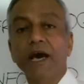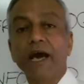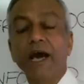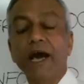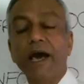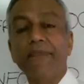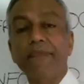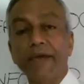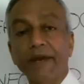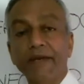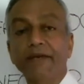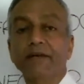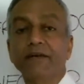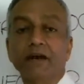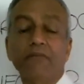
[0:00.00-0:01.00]
and
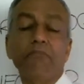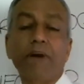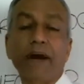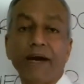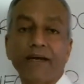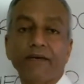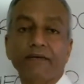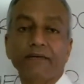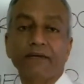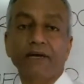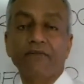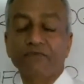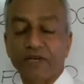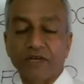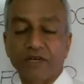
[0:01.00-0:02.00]
then come back
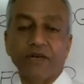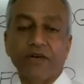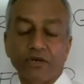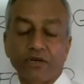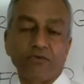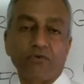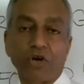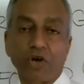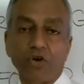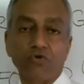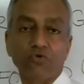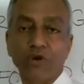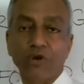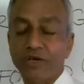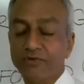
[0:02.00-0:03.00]
after 1 or
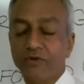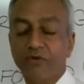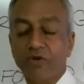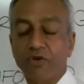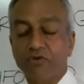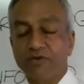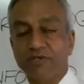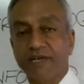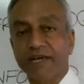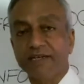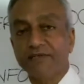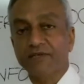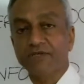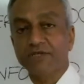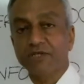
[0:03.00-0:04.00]
2 days or whatever is the next
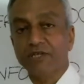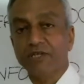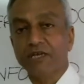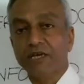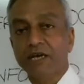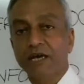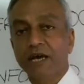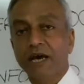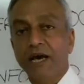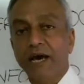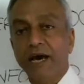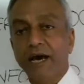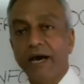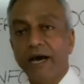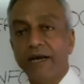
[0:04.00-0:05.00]
session,
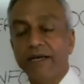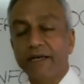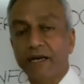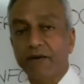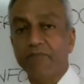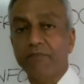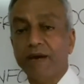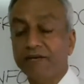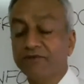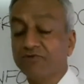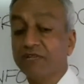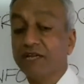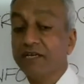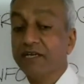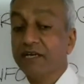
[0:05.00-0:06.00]
and come back so
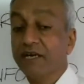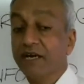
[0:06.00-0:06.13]
that